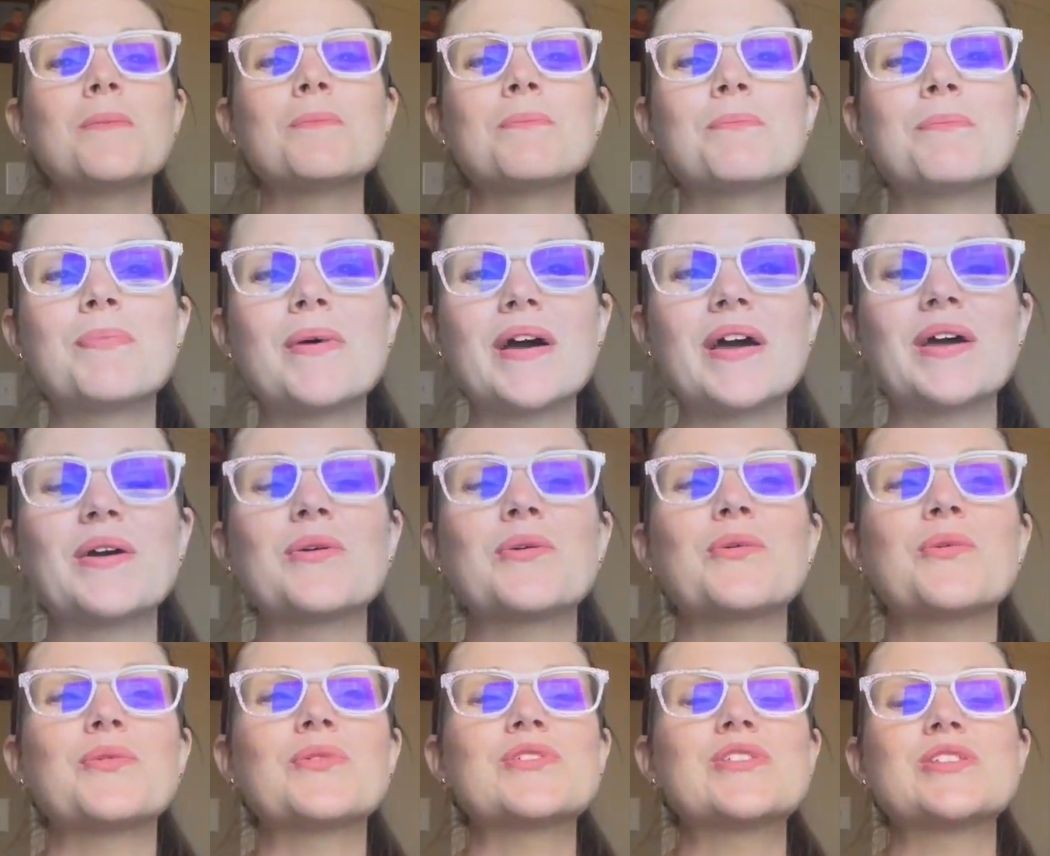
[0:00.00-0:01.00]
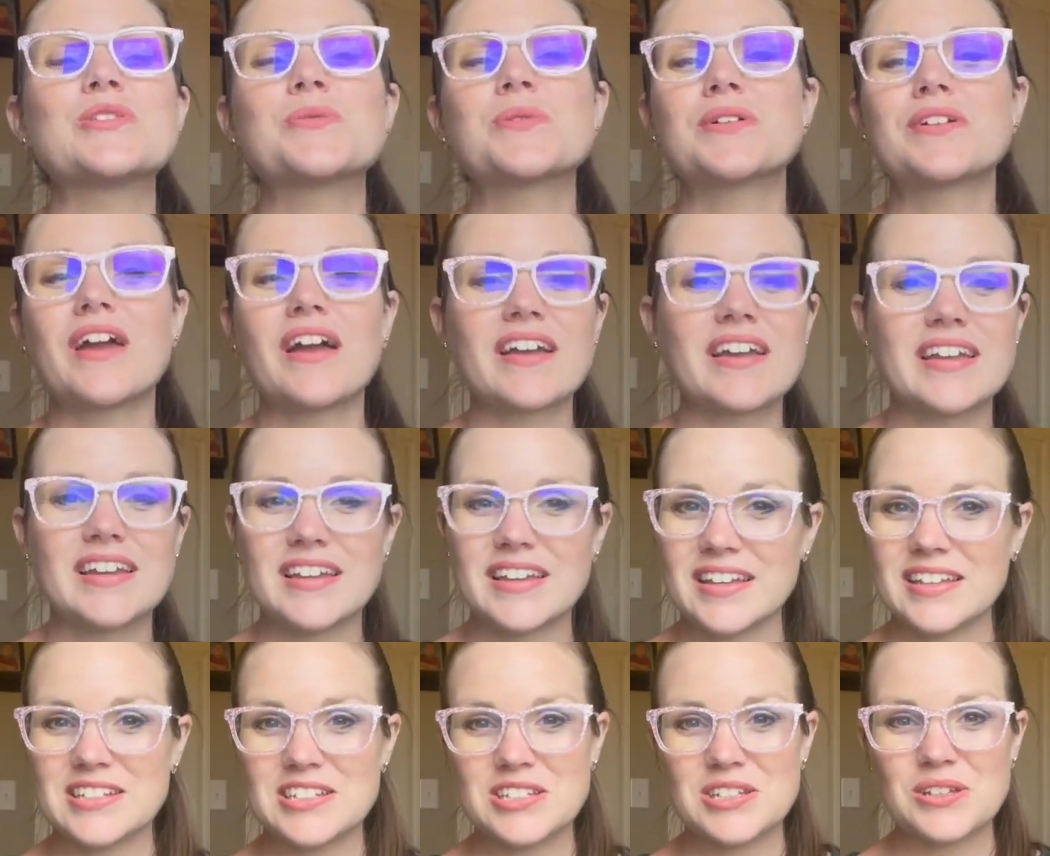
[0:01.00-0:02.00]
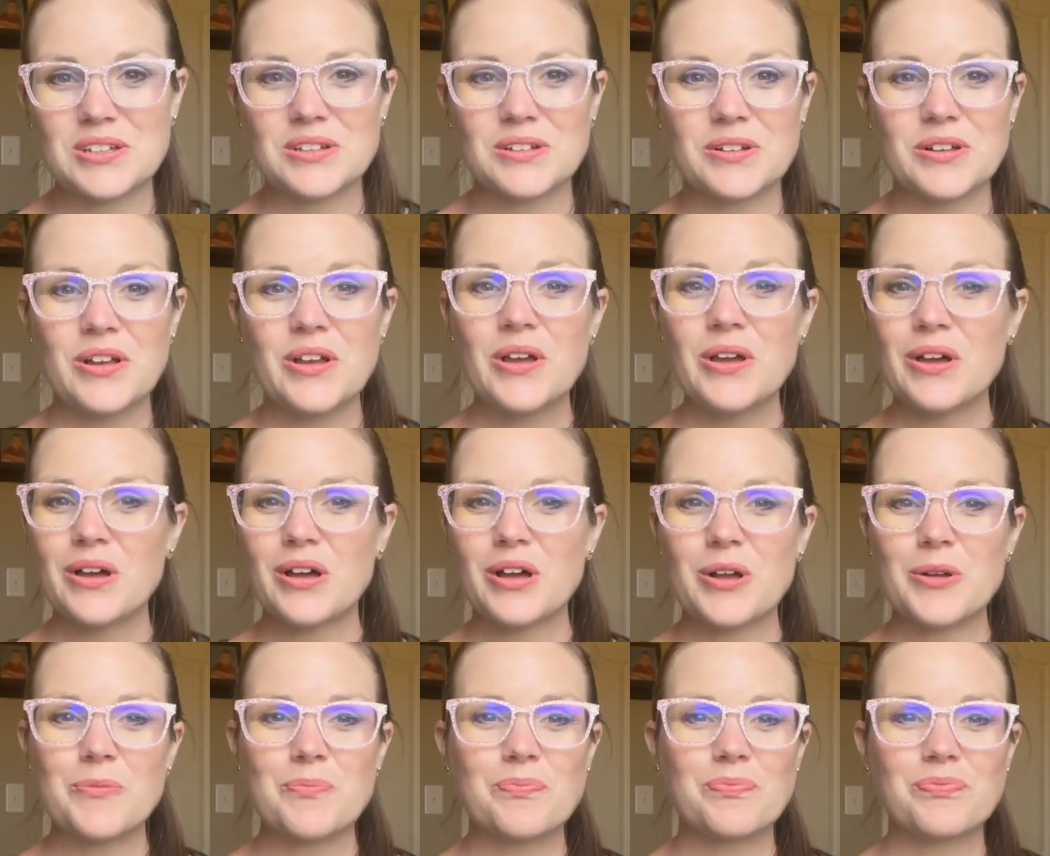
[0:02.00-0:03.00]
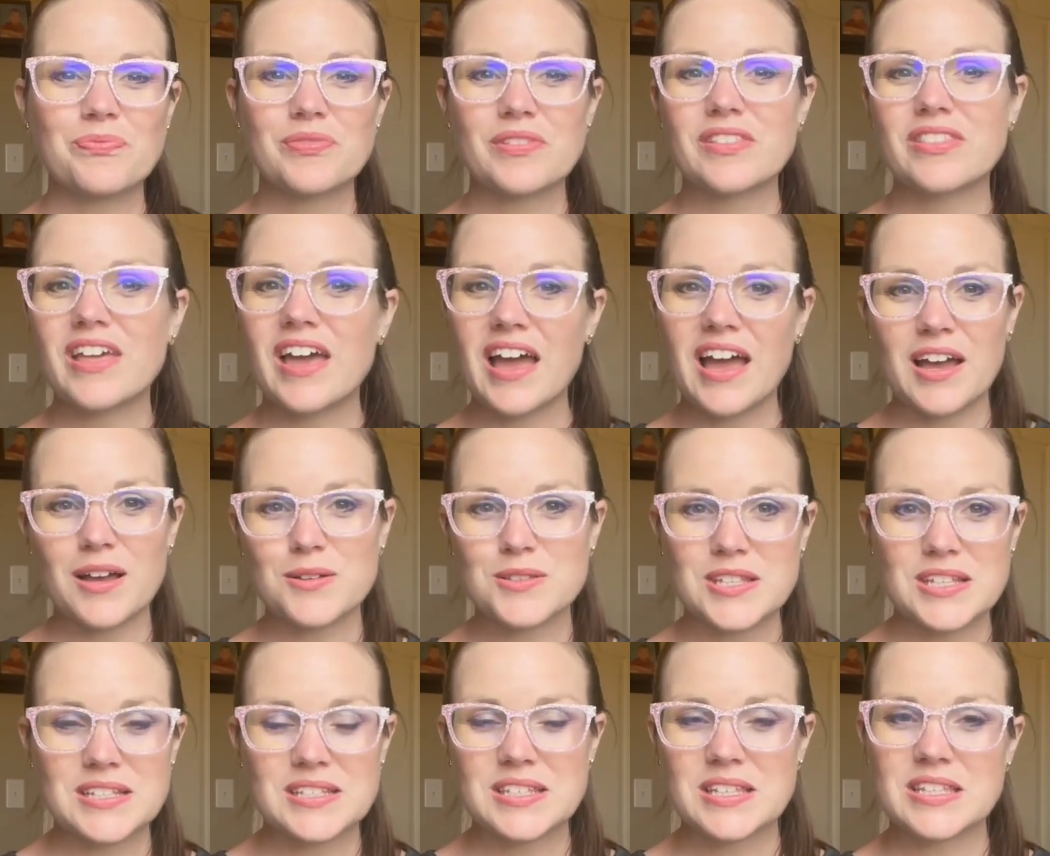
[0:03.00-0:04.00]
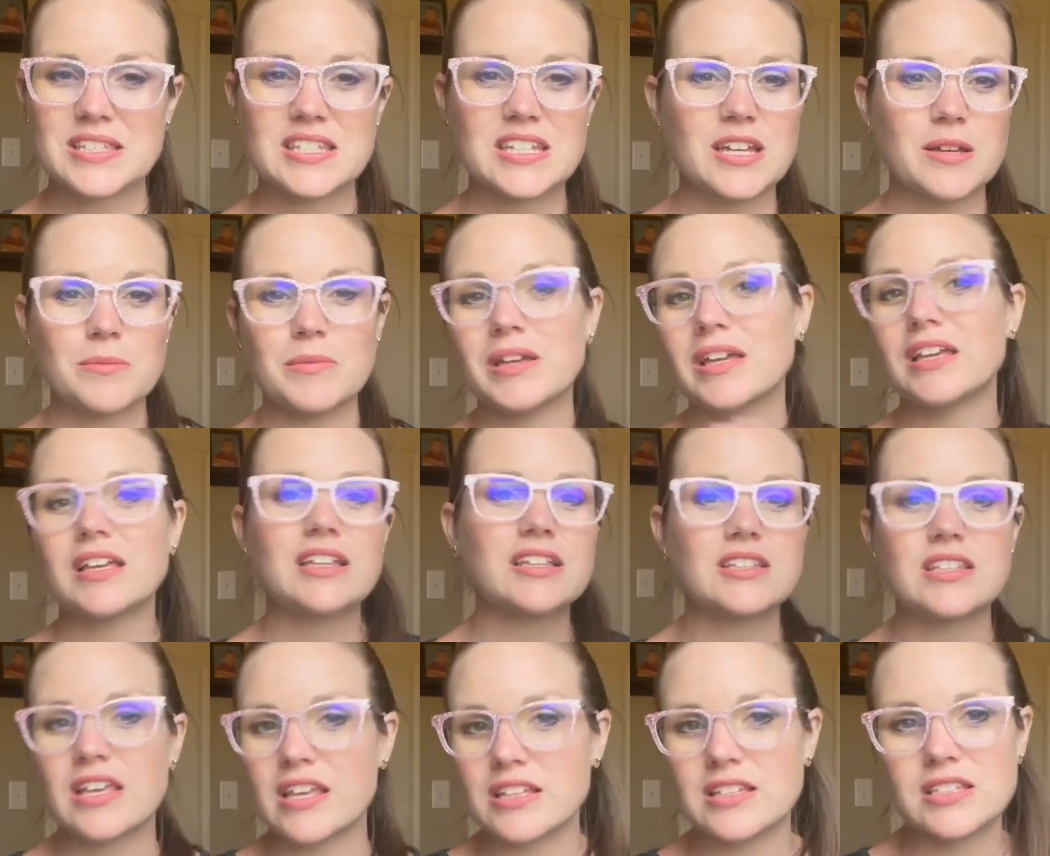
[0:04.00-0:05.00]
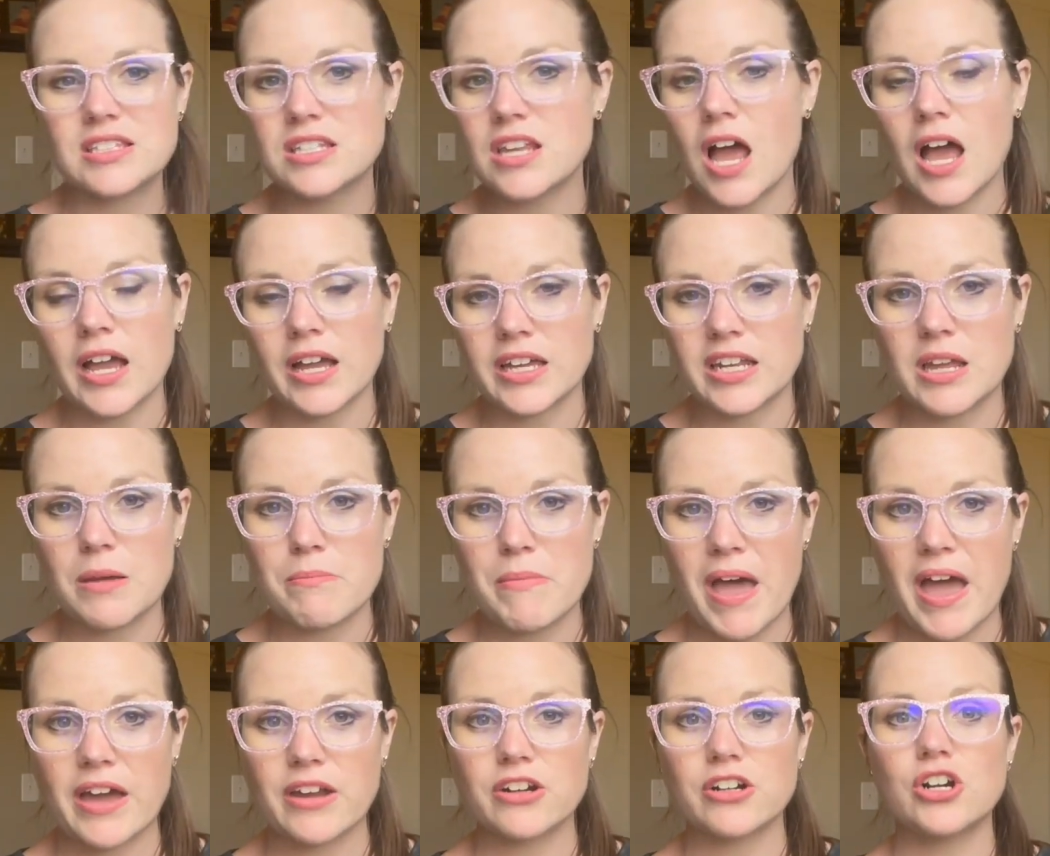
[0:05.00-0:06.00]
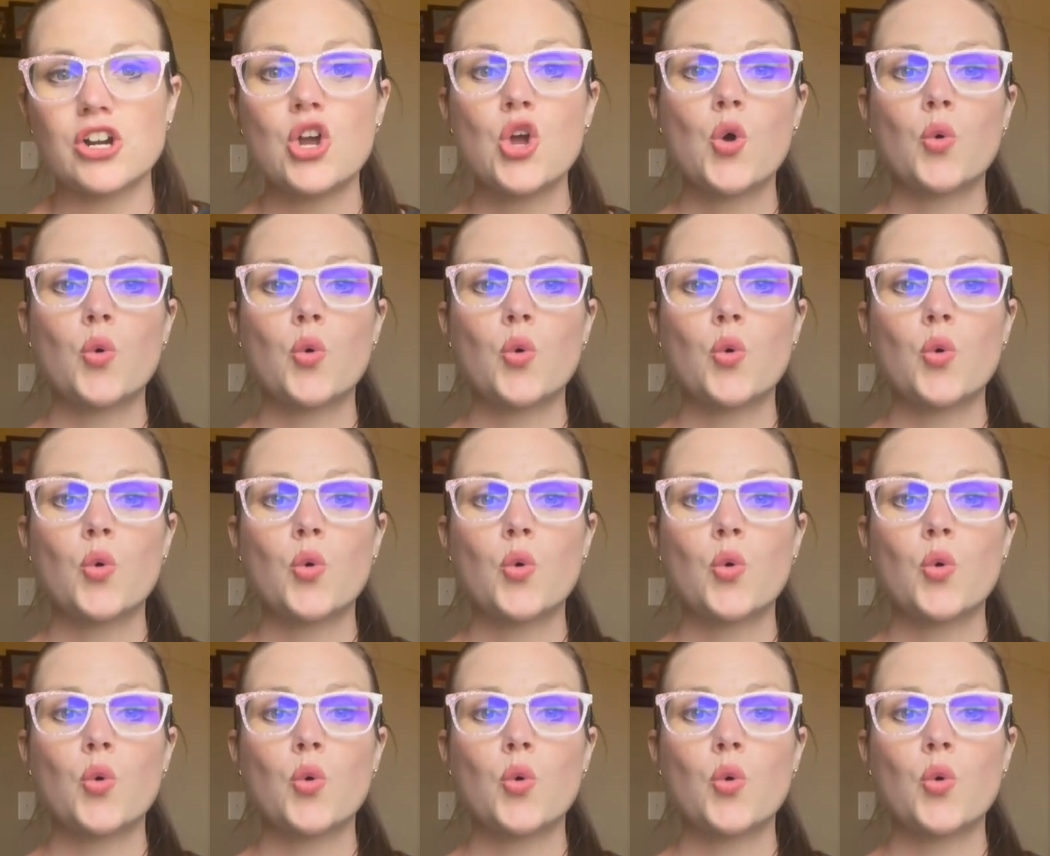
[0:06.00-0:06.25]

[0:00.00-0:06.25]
But since we're not getting into the housing system, it's not going to matter.